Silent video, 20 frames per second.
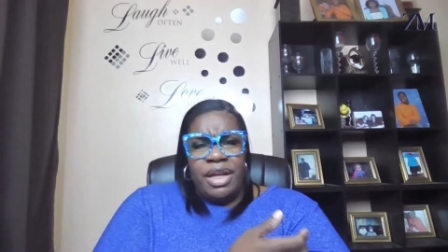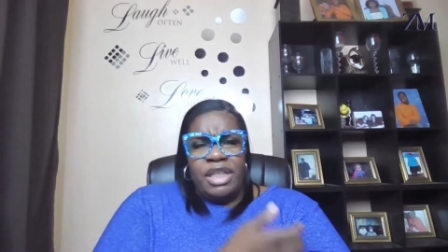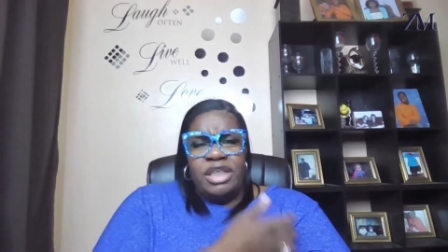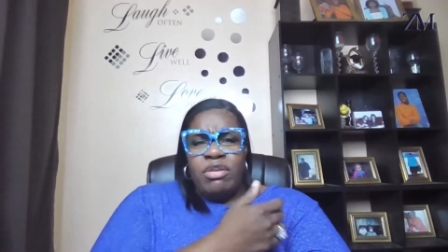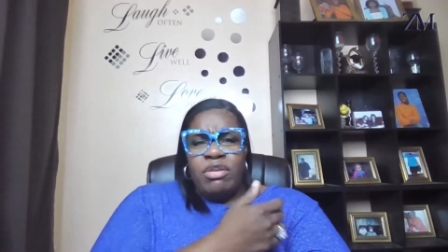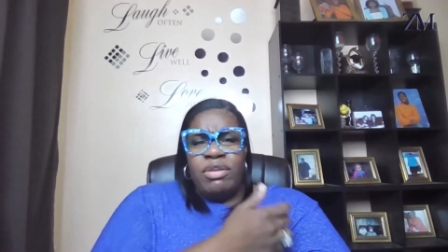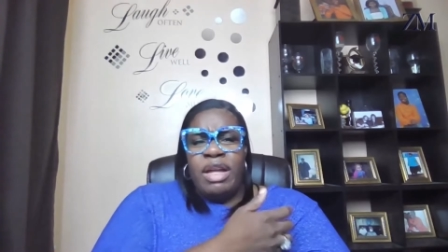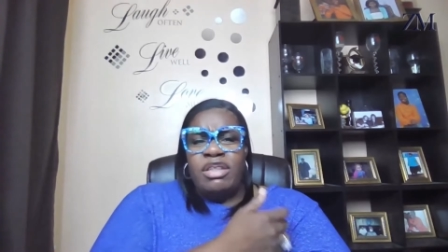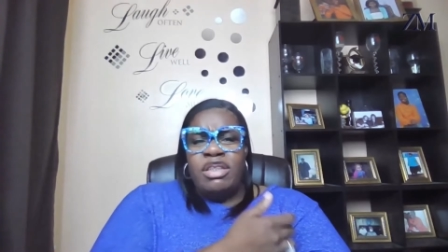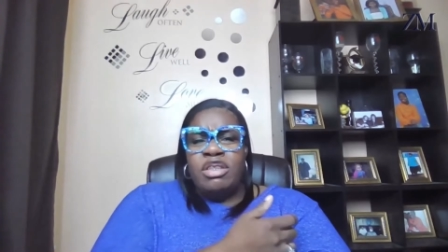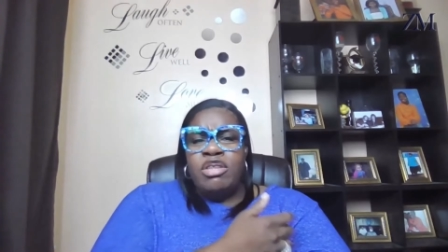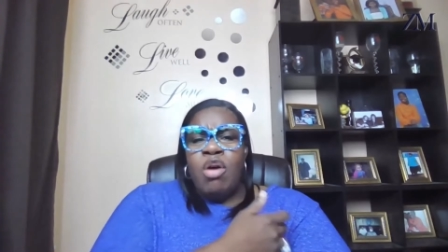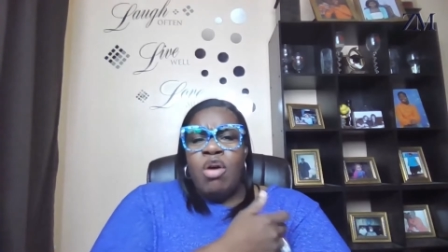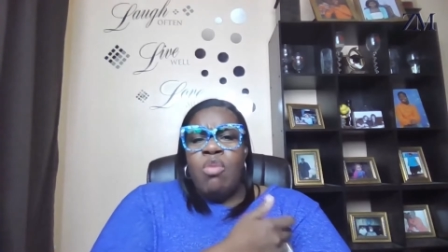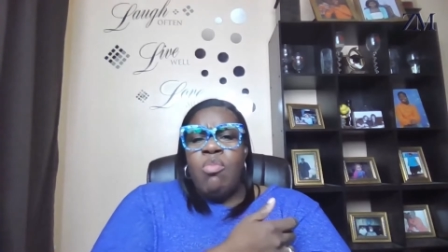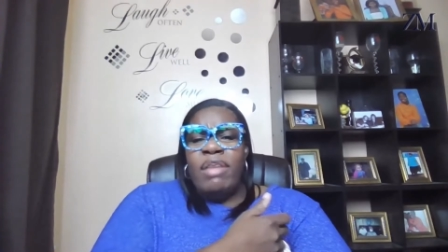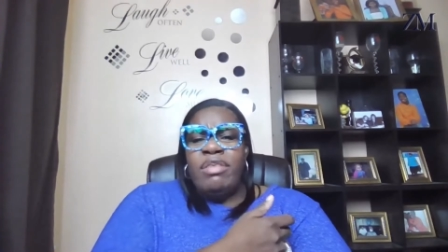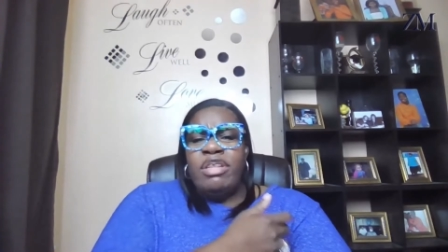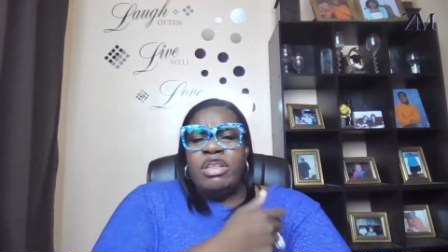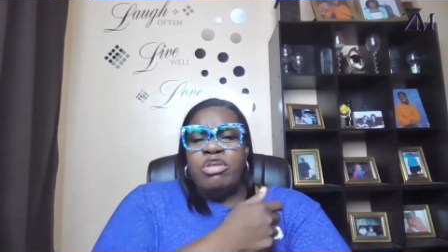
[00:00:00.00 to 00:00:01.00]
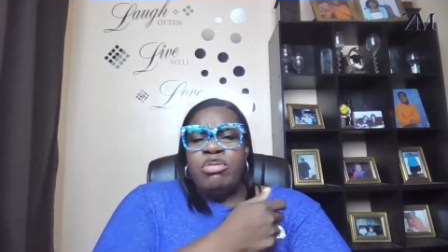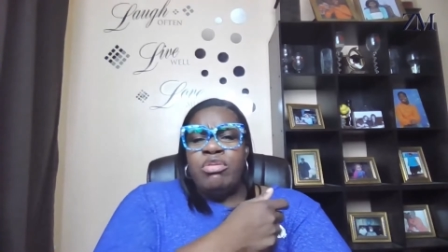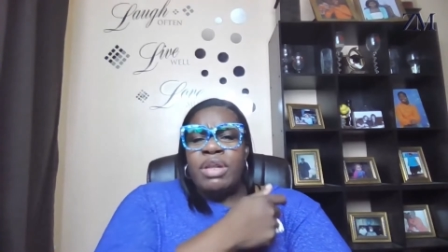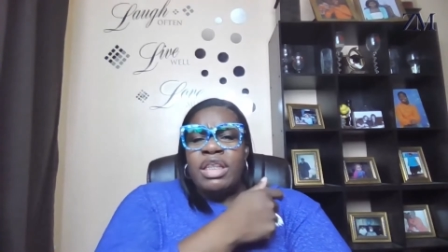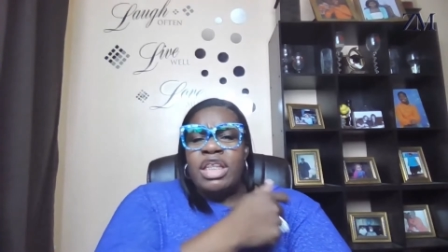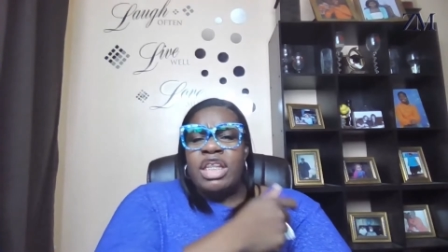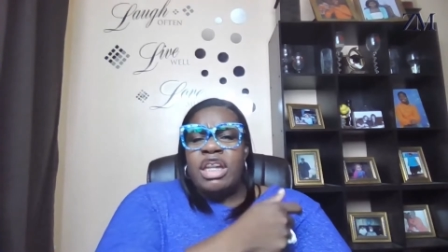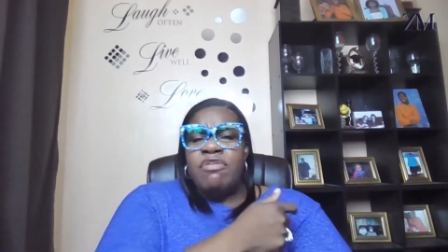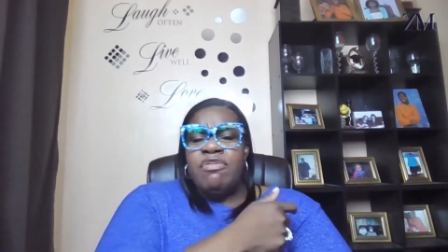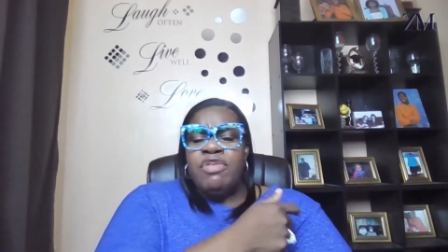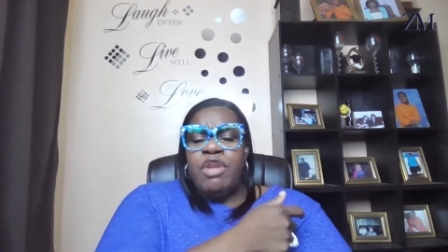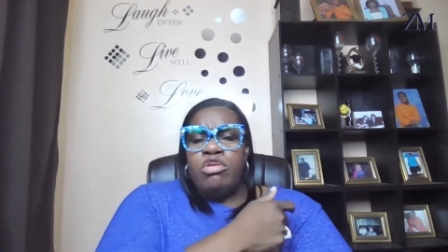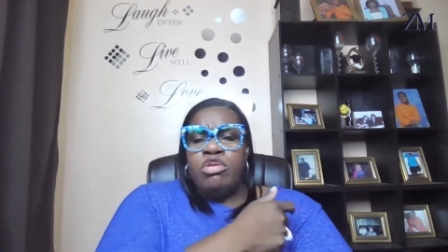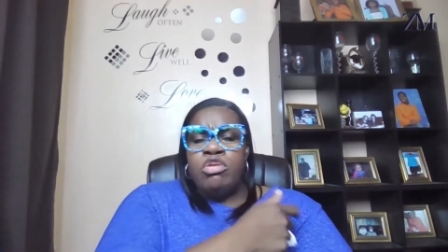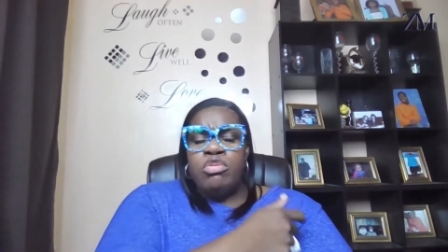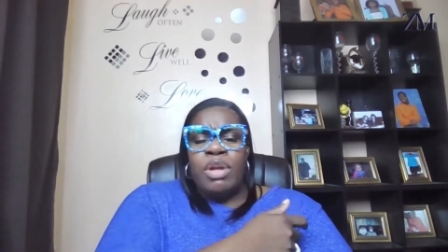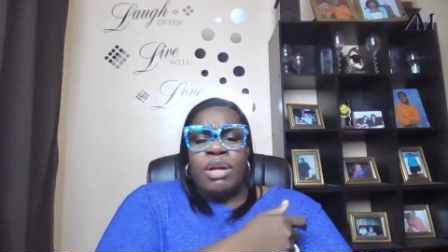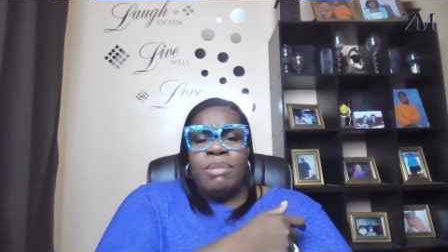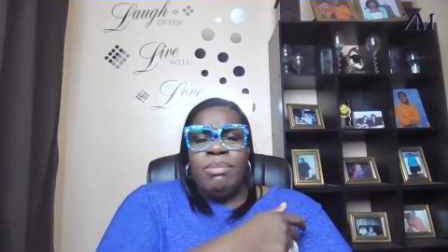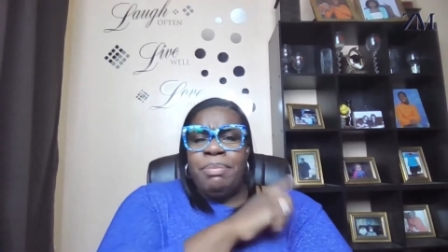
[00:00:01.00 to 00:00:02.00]
And so there's no way that you can live
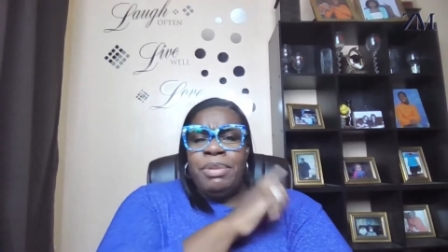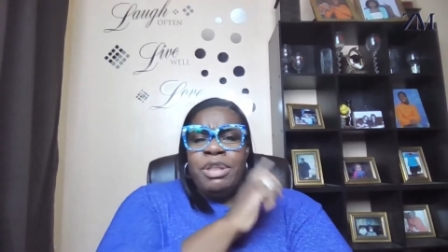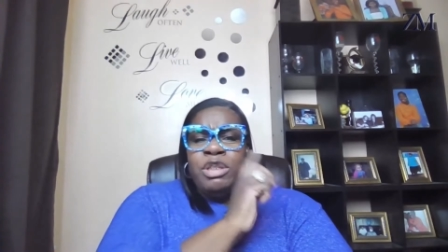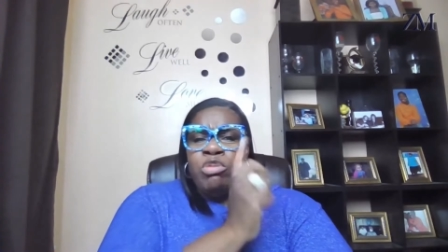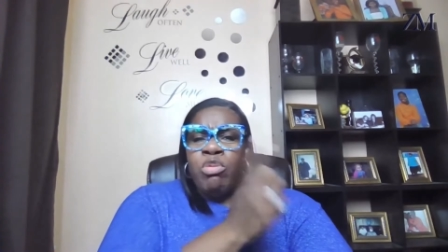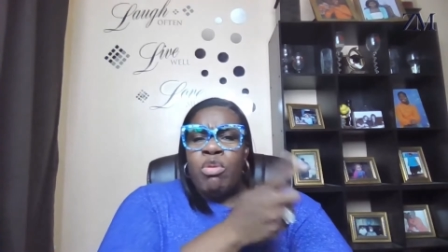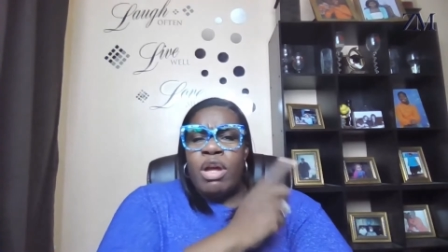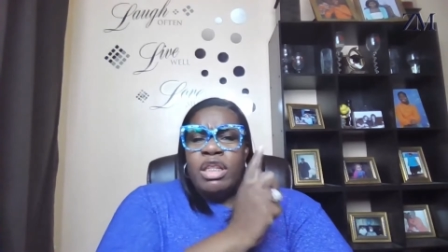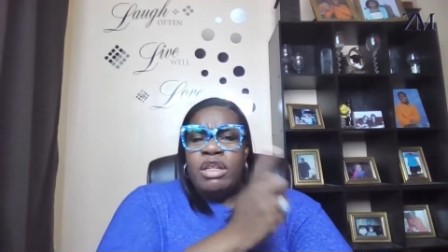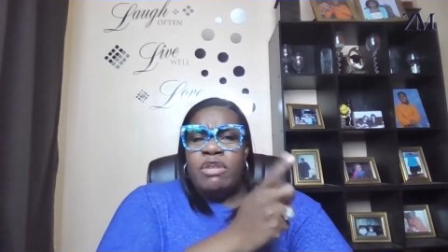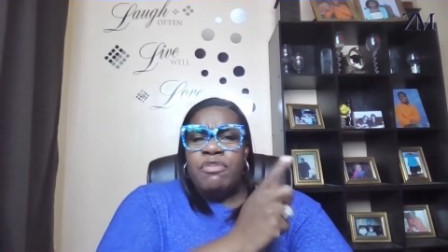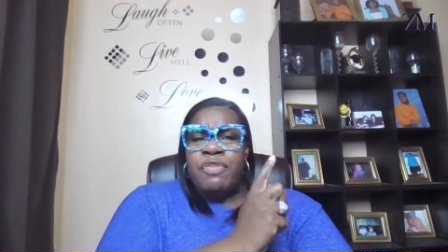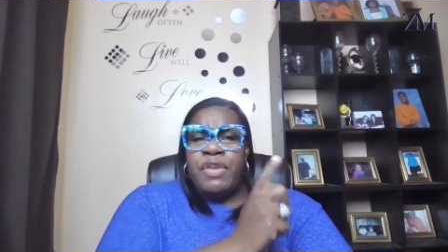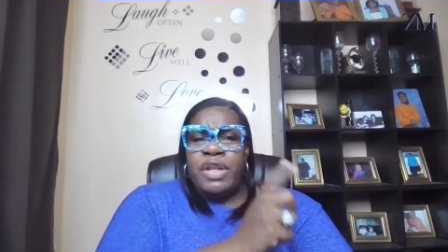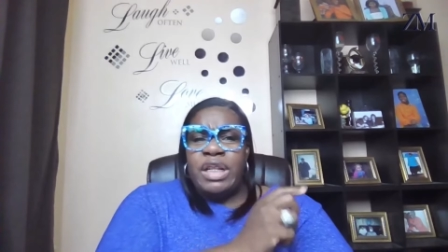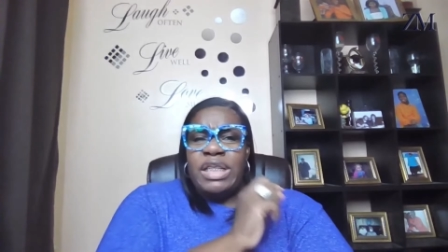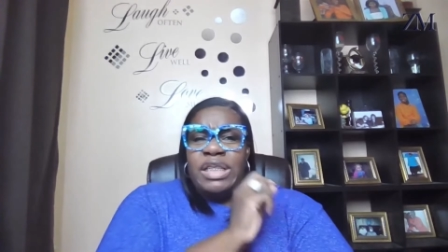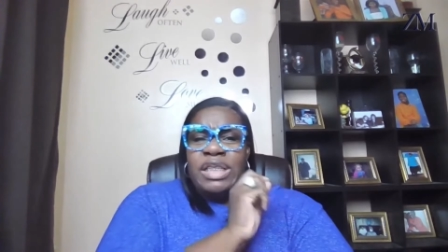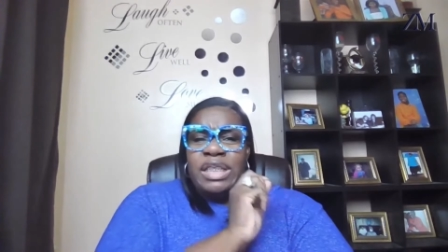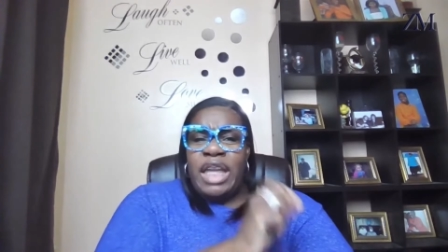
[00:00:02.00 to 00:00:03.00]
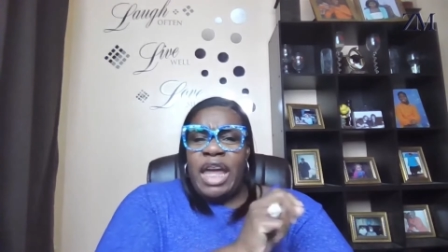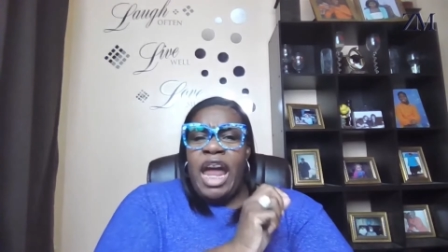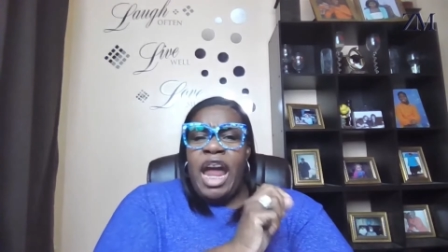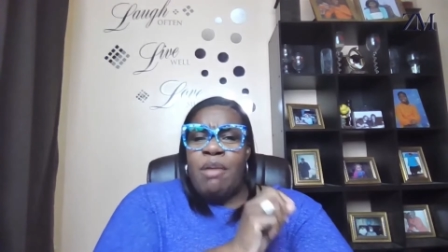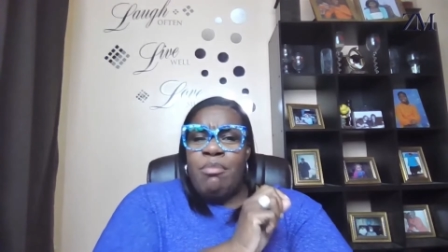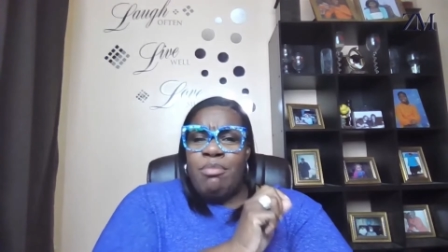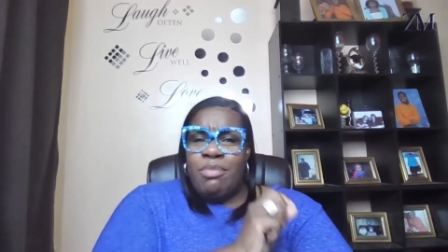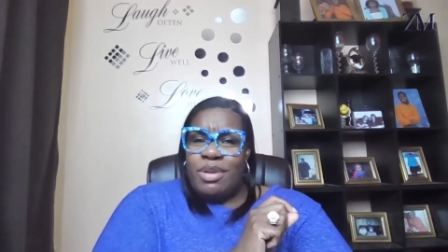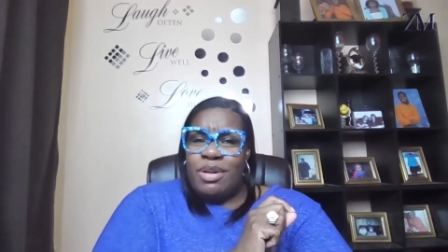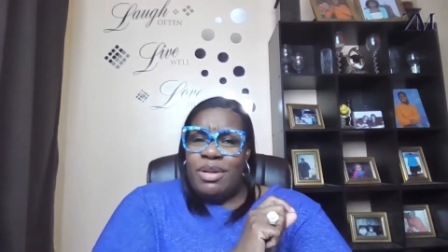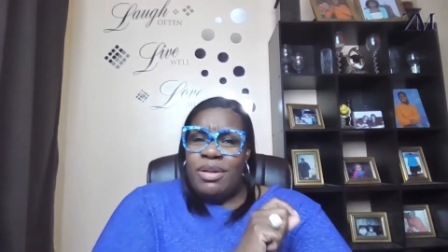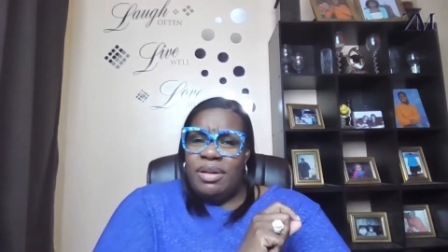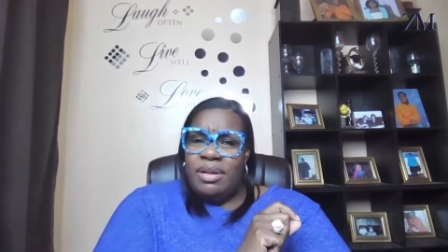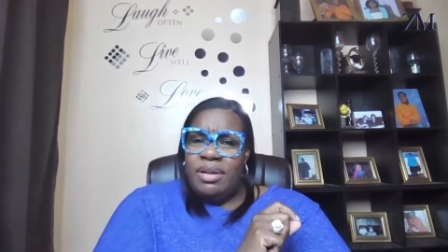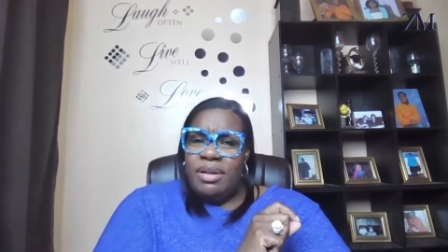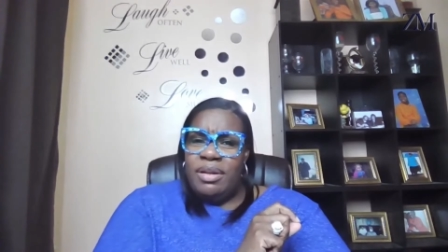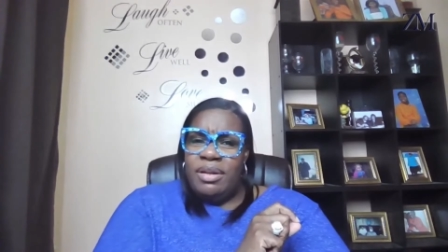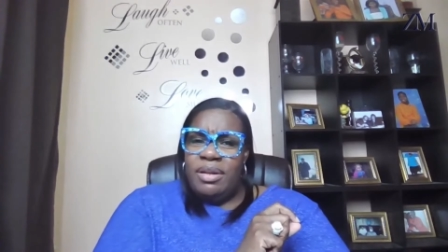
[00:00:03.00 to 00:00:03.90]
your dream and be twirling in front of this camera.